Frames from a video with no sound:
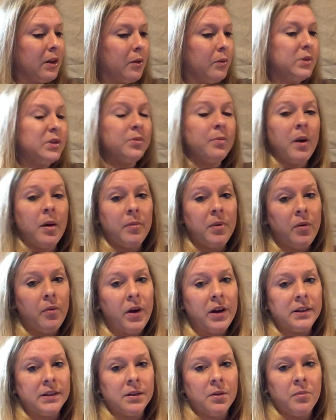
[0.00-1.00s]
Which might be
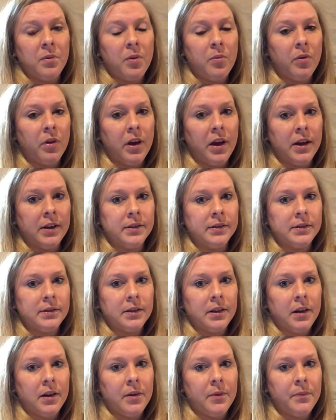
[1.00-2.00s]
why some people ask,
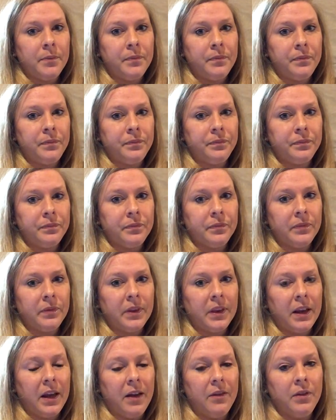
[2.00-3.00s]

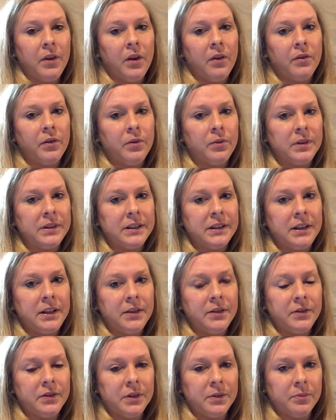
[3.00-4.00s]
have you ever
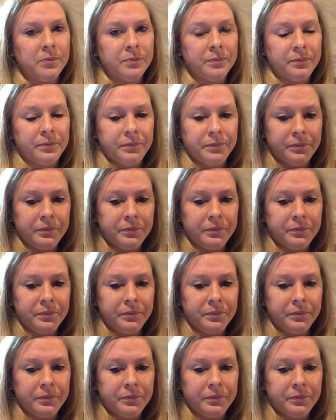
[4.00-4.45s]
received an